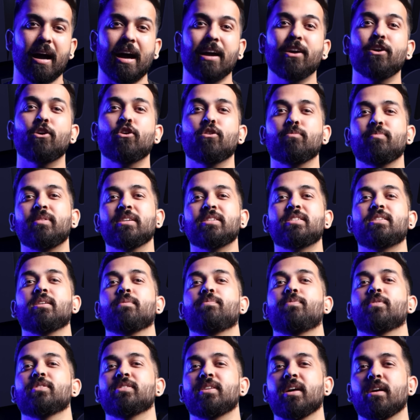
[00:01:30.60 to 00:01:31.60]
I hope this
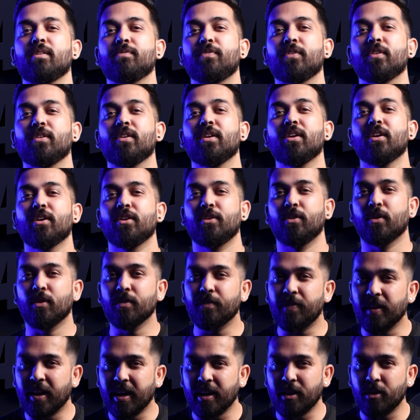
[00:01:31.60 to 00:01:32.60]
tip was helpful.
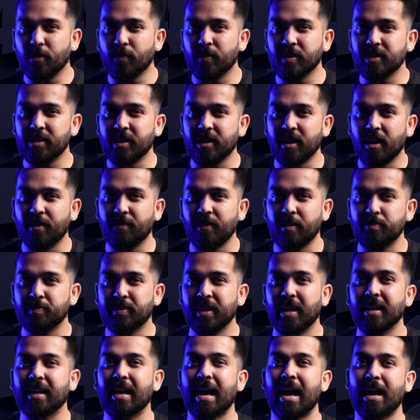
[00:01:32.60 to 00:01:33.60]
Don't forget to visit our
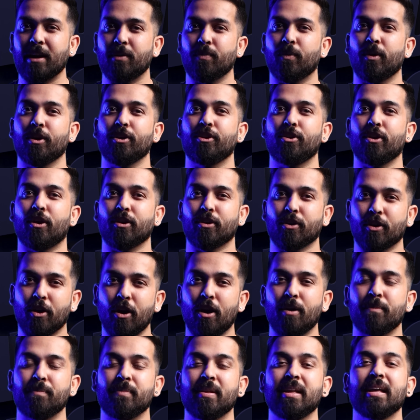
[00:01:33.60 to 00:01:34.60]
website at
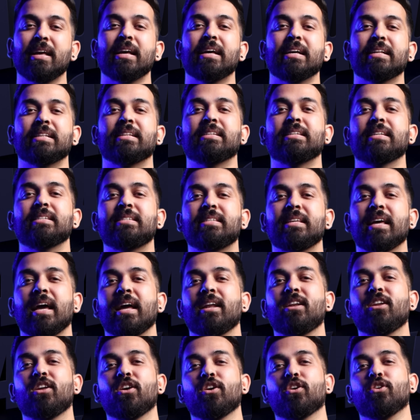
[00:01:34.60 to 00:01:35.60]
void.com. This is
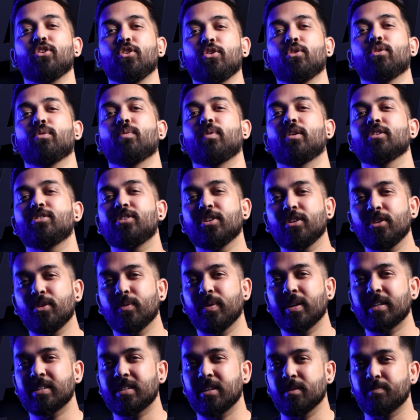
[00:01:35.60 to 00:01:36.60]
Sam. You're watching
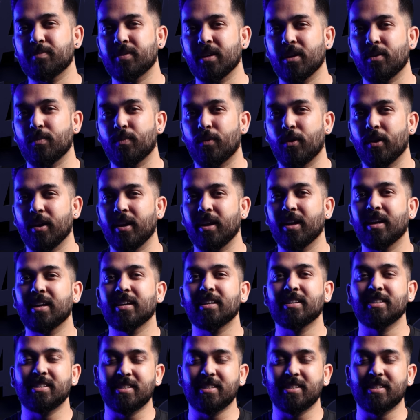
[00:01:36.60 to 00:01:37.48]
UX Tips at Void.